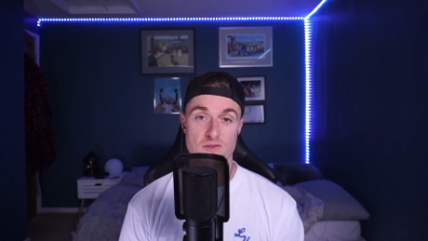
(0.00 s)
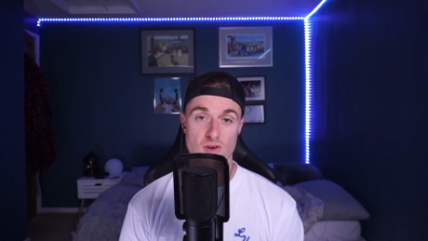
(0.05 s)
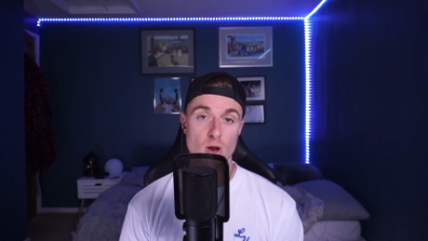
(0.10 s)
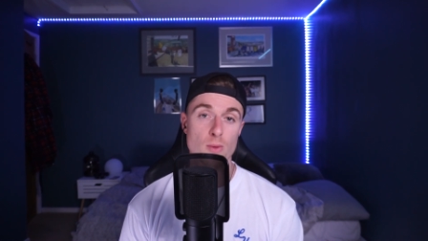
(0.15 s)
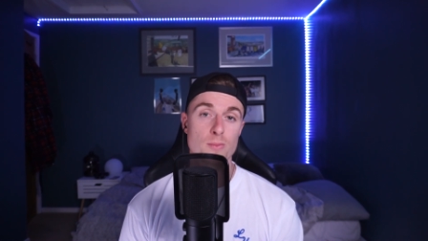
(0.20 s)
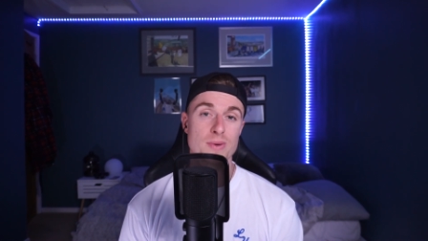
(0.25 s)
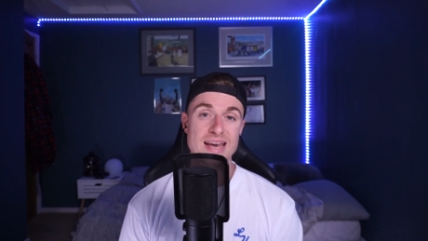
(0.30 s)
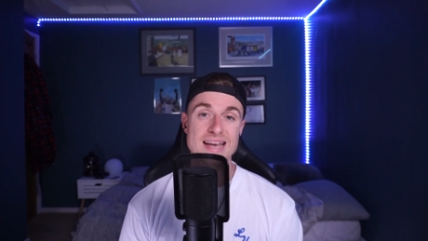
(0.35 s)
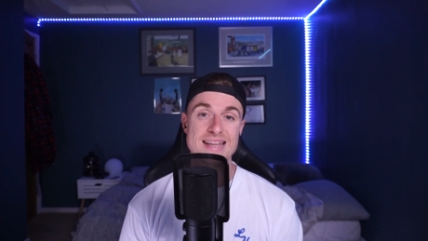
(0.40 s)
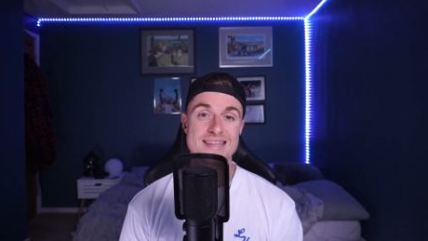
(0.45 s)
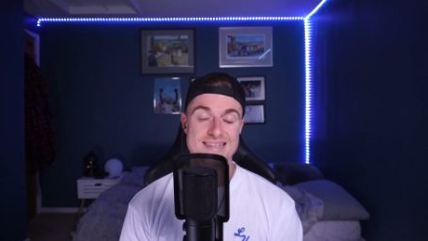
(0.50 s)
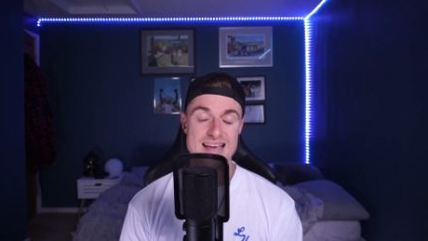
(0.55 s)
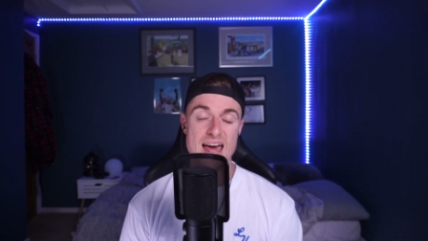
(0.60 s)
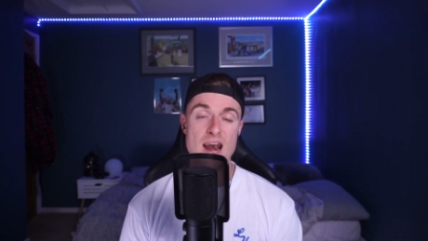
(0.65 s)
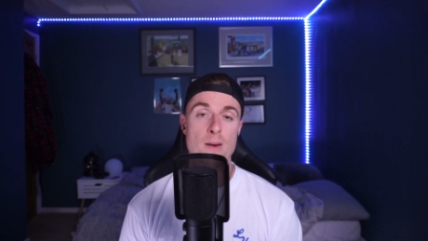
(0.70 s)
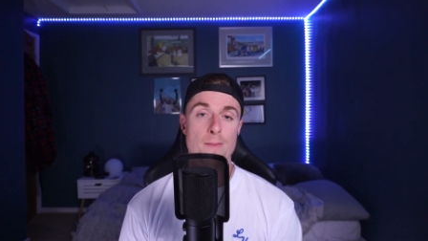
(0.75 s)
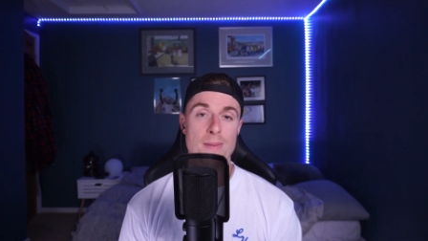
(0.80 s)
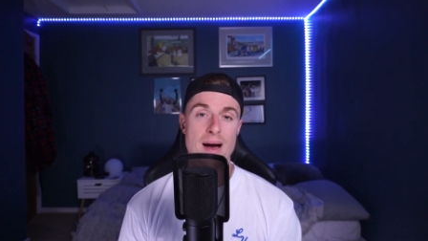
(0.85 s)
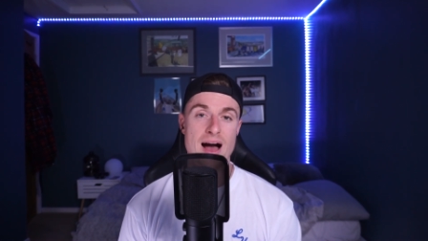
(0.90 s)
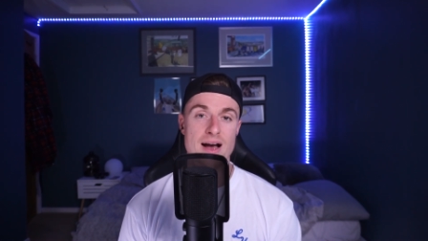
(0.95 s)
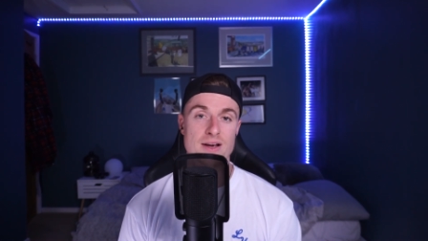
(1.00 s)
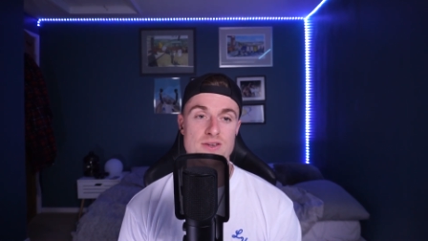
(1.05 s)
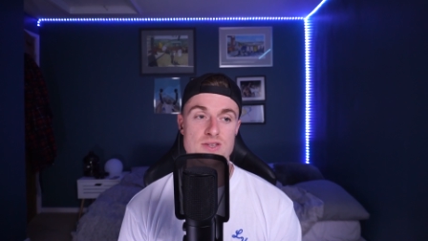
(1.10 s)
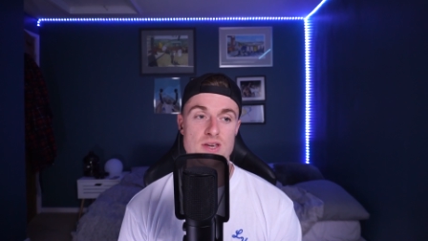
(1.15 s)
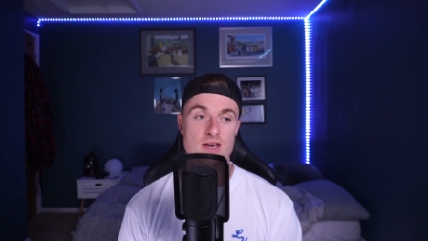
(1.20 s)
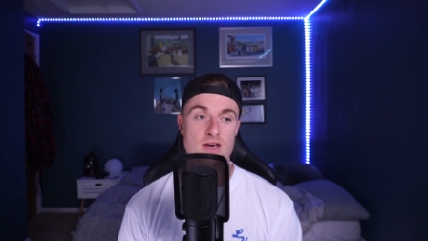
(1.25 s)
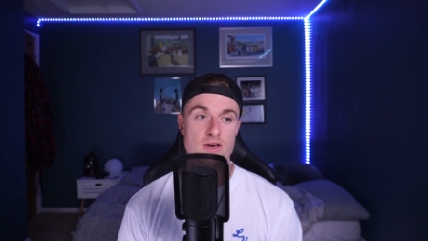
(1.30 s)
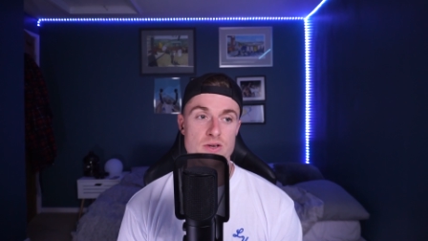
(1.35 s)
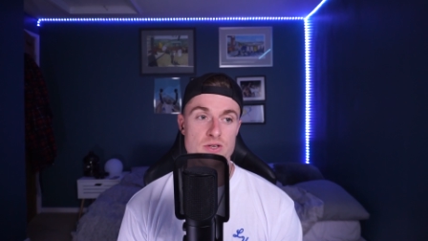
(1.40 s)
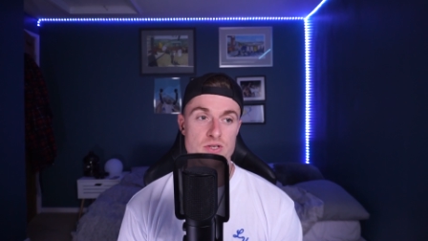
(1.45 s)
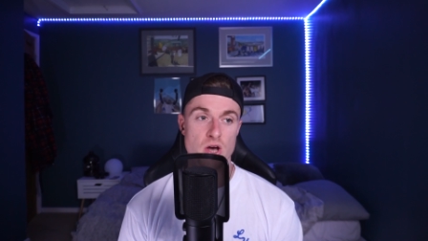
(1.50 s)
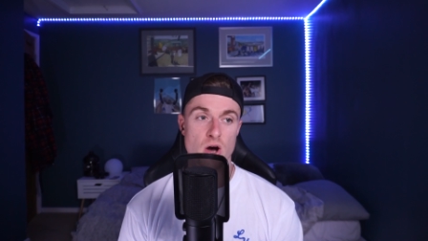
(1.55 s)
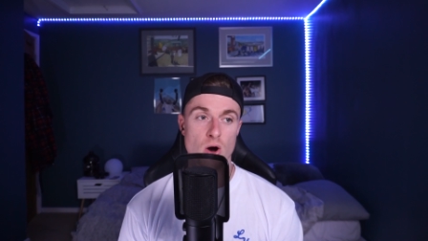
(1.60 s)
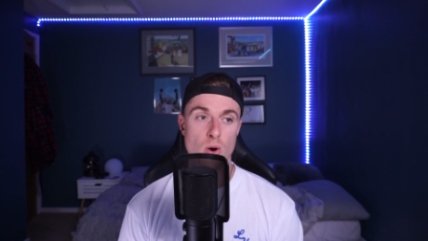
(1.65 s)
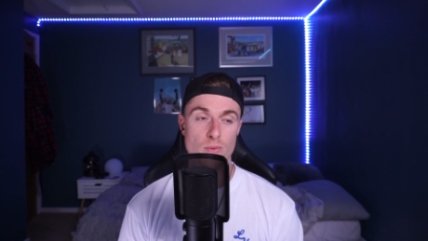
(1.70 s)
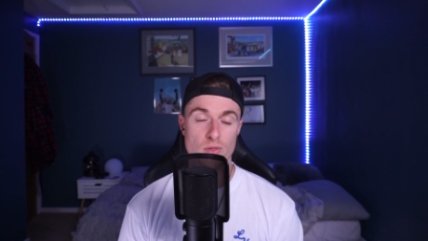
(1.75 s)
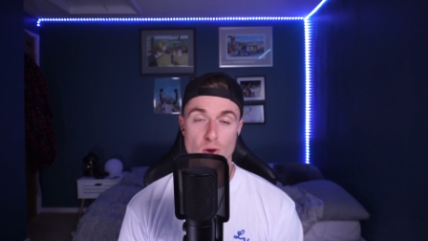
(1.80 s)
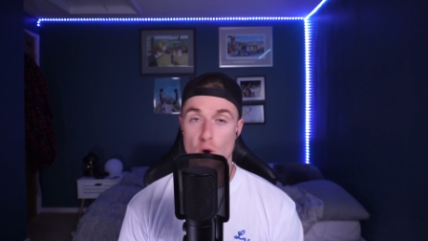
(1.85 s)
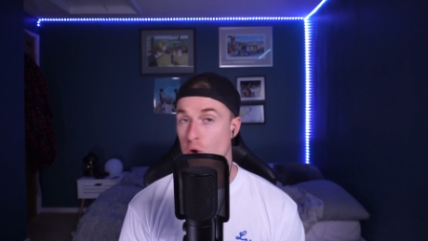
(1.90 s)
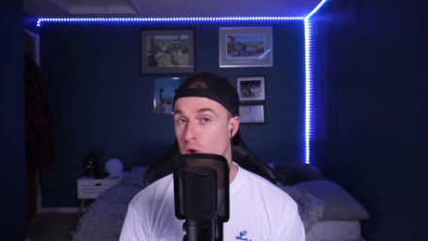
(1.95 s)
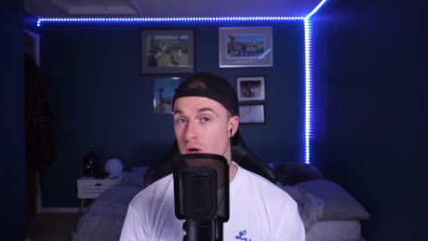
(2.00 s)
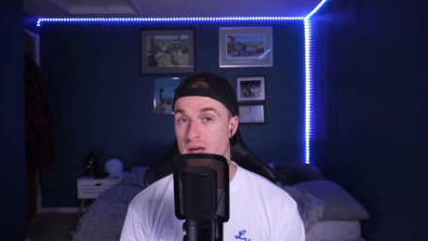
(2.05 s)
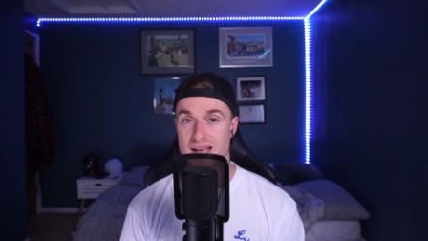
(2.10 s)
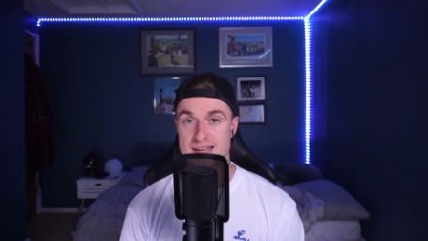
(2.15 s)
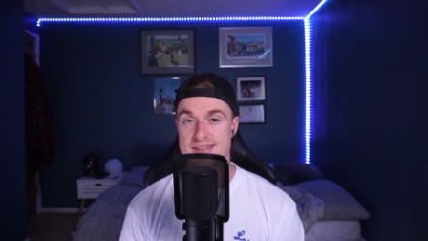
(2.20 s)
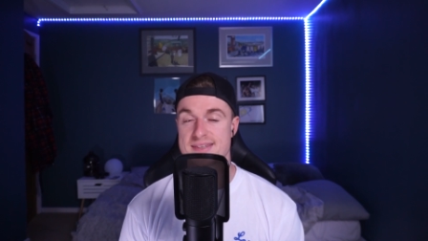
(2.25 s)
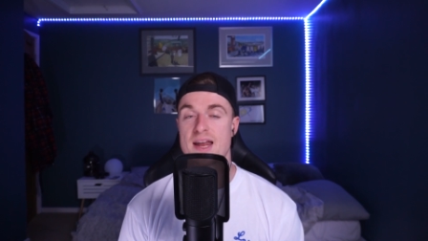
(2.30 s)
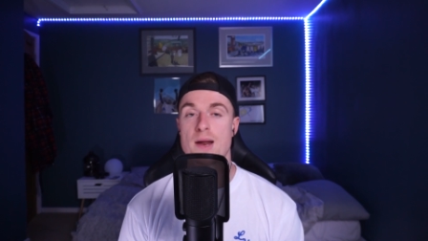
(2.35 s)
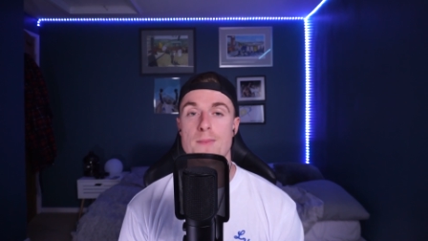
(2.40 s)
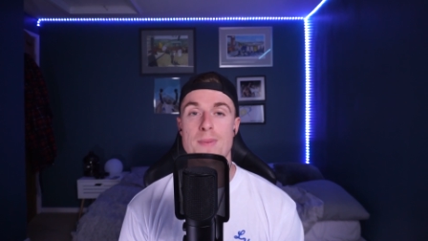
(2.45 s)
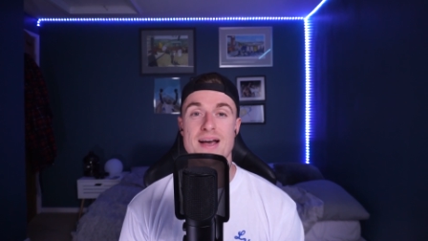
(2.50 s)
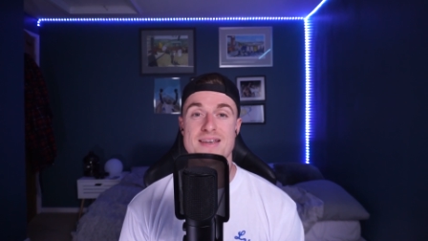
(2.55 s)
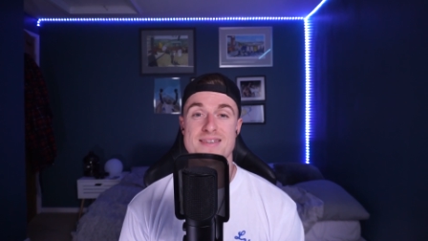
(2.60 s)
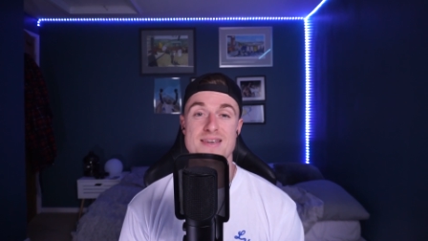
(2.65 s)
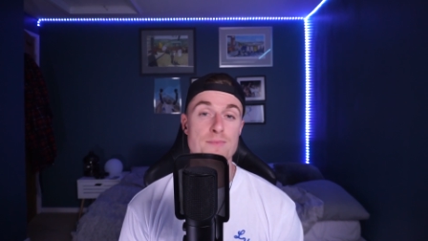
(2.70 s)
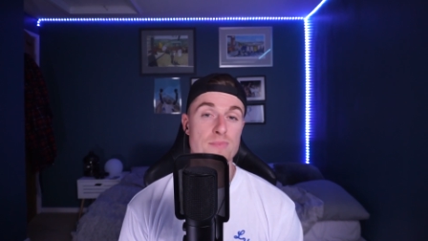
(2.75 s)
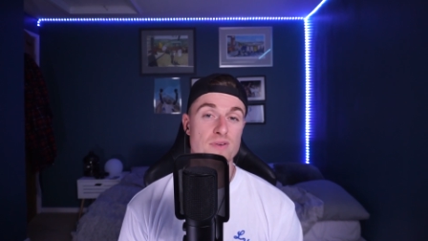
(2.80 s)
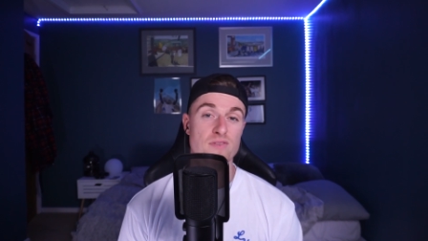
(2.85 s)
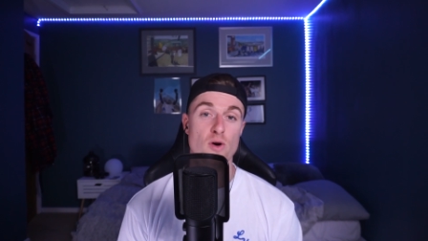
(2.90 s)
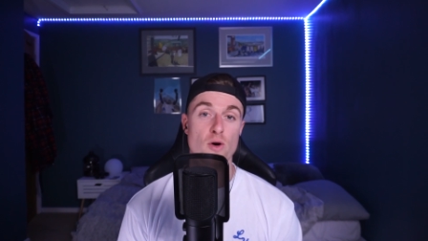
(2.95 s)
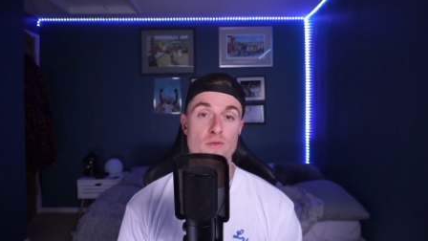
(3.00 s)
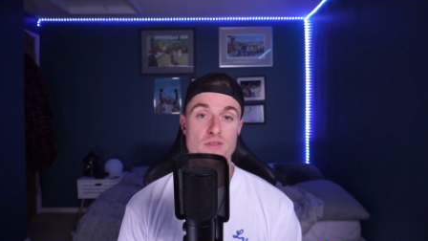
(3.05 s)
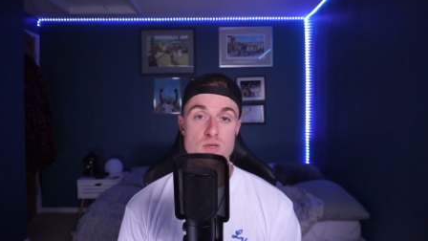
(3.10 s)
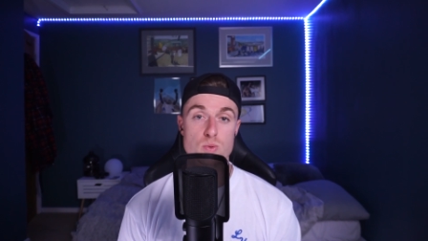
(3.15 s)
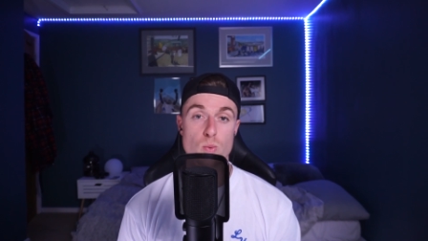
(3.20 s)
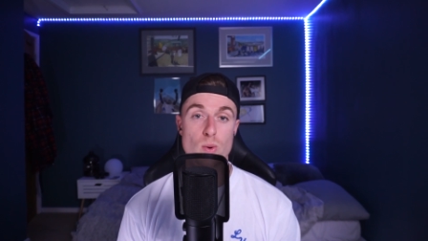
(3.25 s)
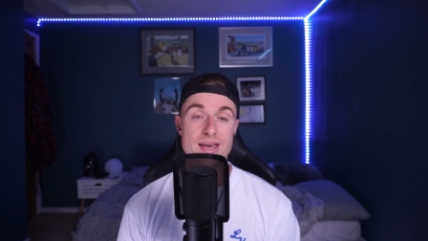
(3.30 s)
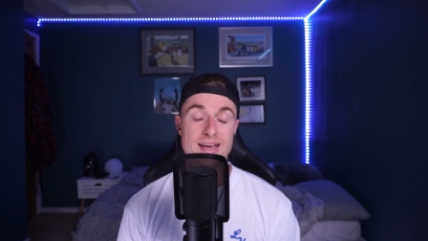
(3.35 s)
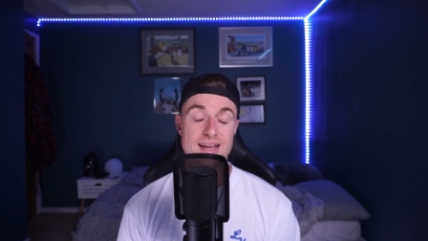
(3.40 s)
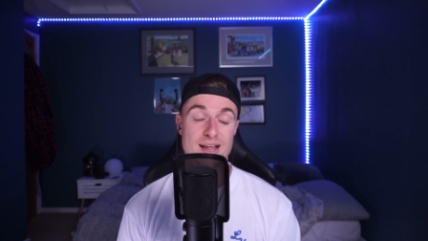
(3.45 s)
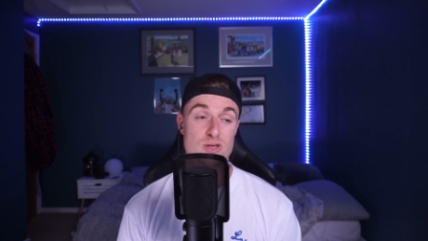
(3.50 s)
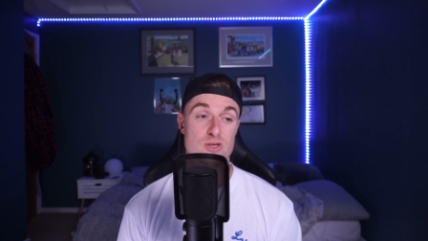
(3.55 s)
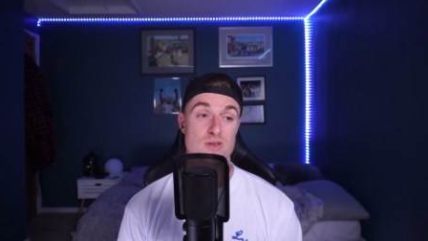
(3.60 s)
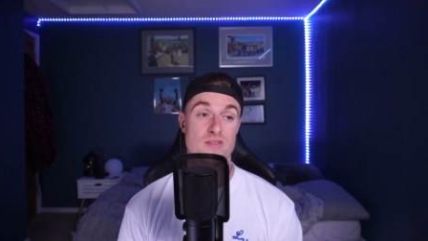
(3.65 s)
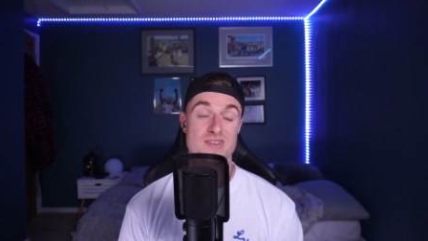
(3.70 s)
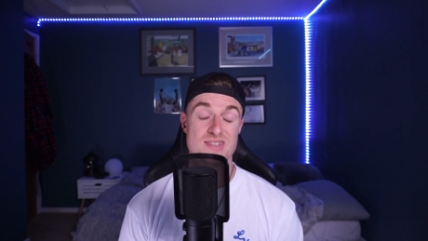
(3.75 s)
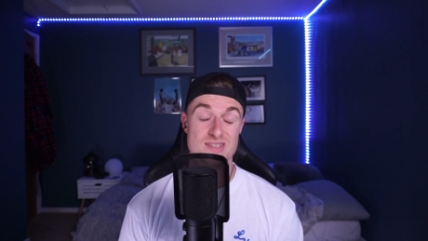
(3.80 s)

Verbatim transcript: Fulham need centre-backs, so they're not going to get centre-backs in before this weekend.